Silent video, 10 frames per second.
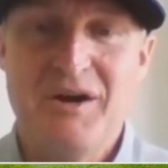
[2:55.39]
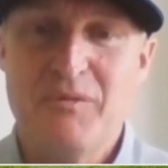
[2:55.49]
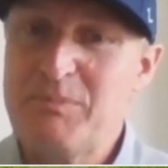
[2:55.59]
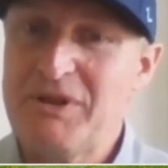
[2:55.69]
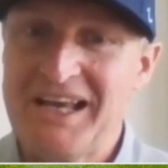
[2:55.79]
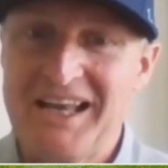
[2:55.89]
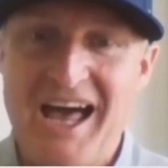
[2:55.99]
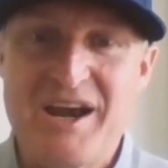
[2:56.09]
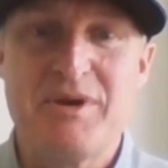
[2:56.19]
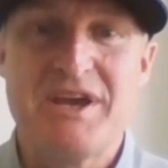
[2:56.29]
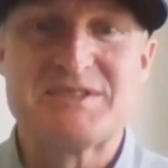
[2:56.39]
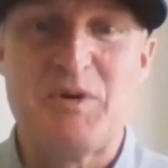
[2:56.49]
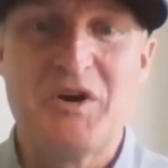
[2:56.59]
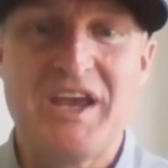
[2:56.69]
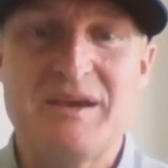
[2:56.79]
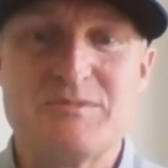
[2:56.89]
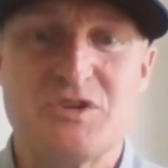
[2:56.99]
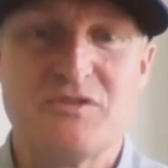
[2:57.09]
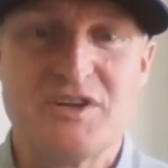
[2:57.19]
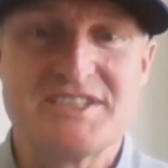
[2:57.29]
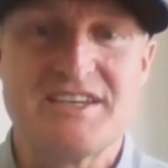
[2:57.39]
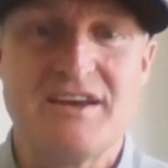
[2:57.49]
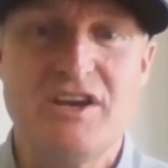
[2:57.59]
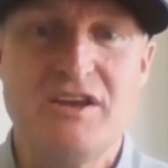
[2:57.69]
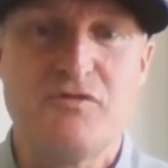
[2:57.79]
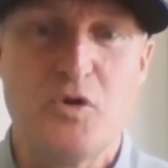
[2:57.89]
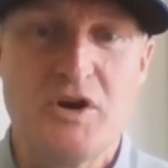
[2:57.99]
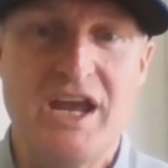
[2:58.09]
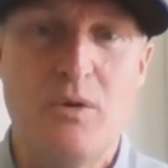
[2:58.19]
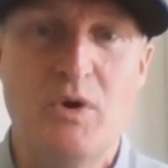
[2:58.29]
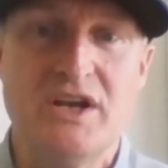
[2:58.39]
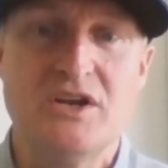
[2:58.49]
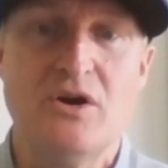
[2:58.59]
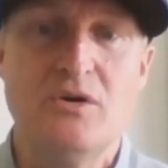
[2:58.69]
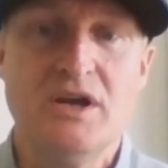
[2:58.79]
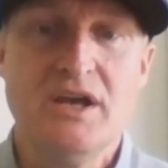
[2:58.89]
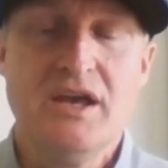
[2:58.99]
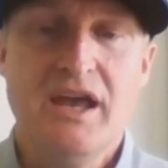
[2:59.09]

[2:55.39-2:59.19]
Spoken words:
We play a lot of baseball games over a 74-day window.